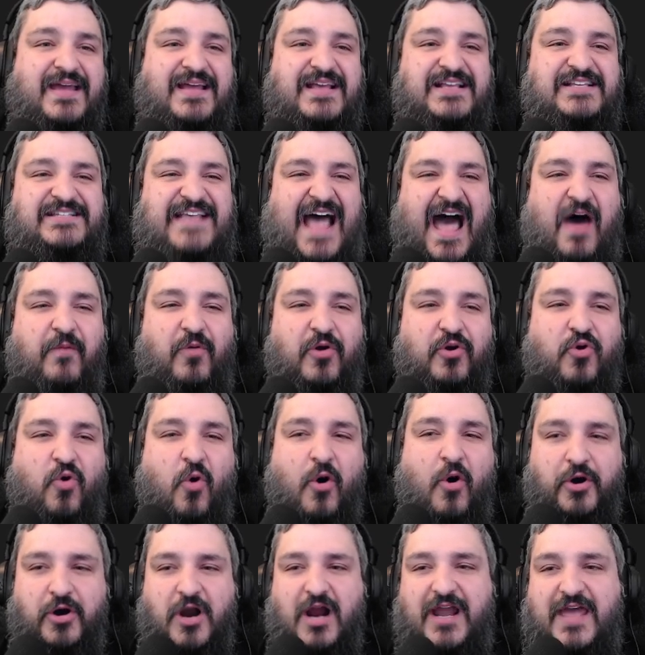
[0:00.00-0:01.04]
Sound
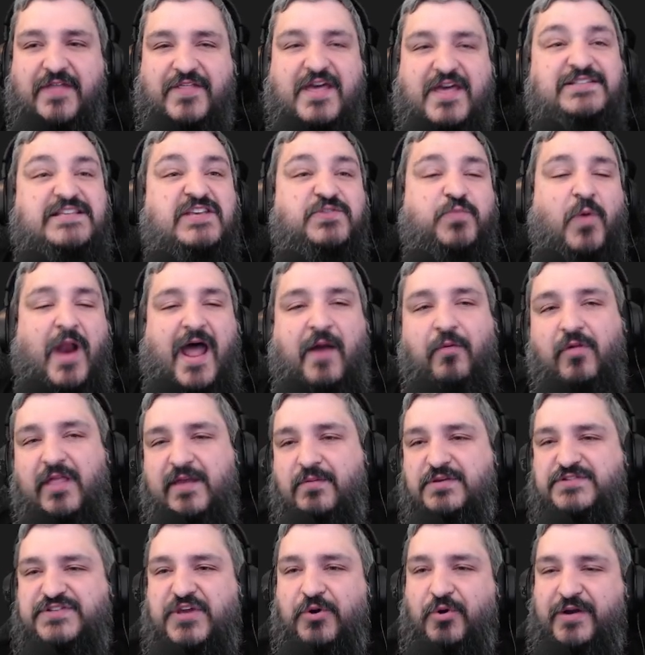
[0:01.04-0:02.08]
recorder. Okay, this is what I really
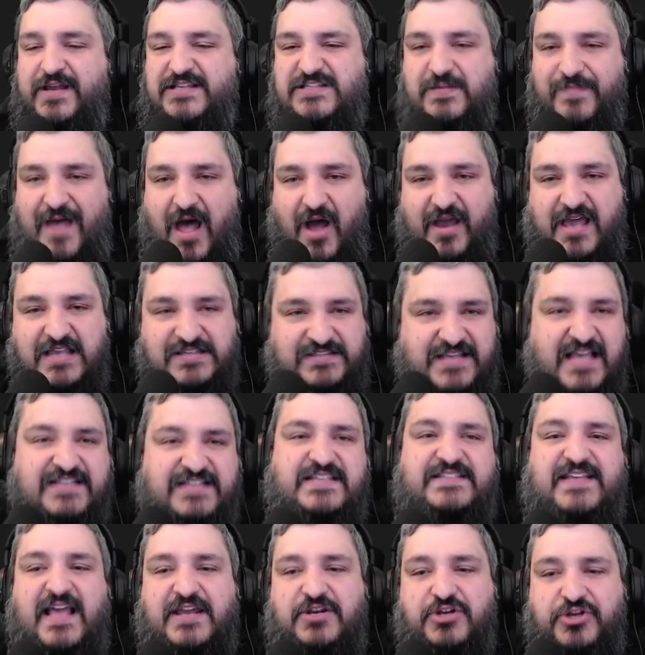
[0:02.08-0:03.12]
was curious about, because this
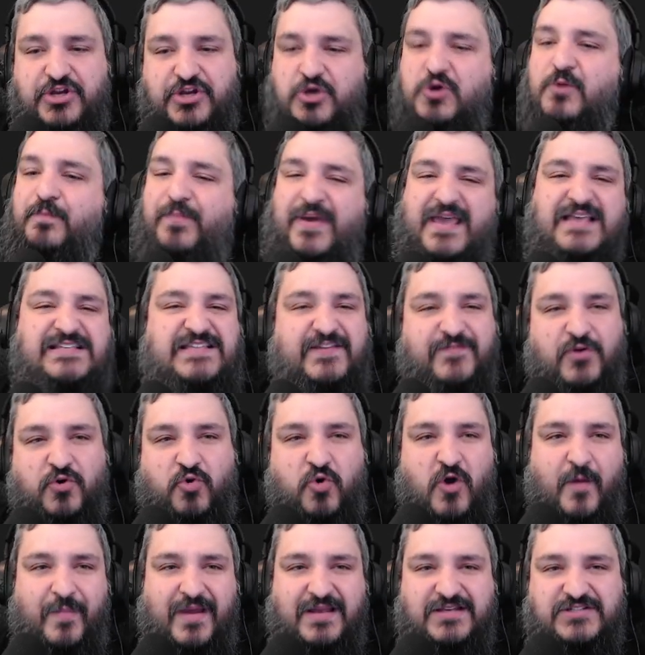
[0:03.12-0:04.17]
is a new piece of
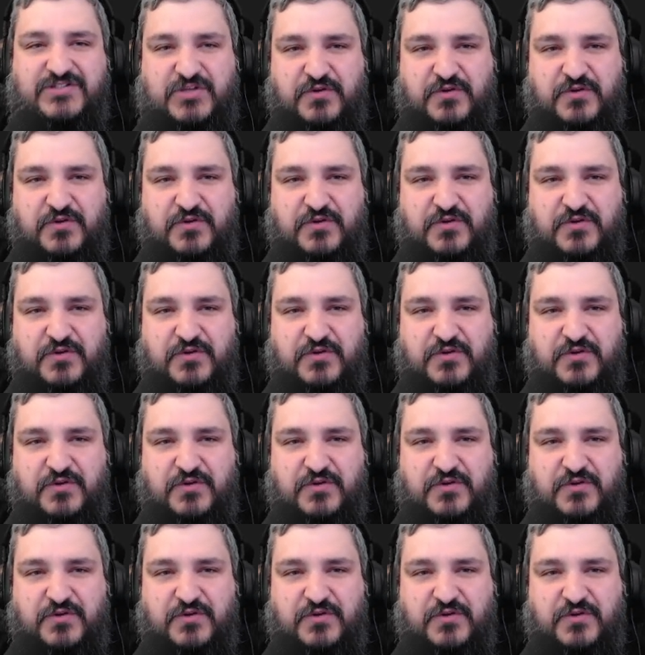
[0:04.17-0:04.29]
equipment to